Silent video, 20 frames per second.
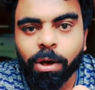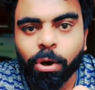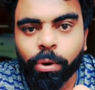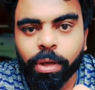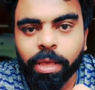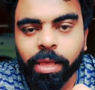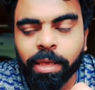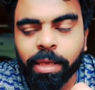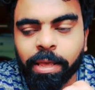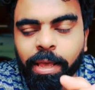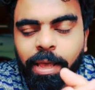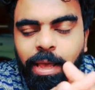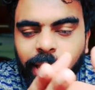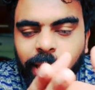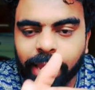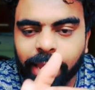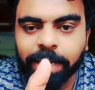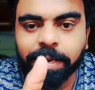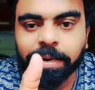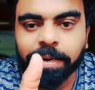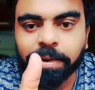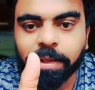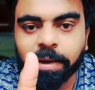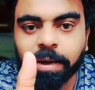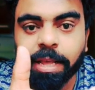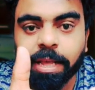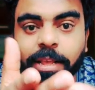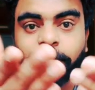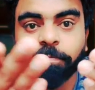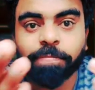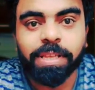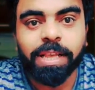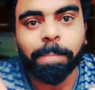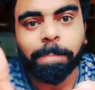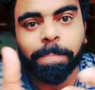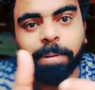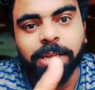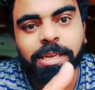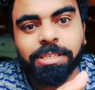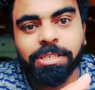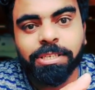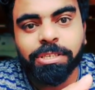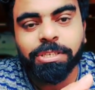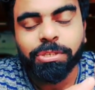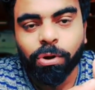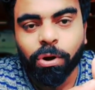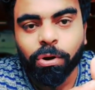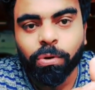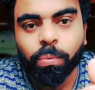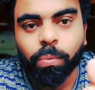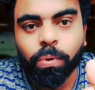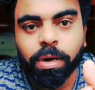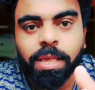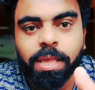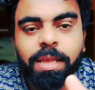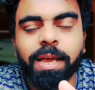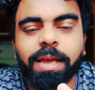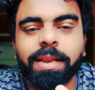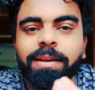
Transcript: Okay, and if the application is not working,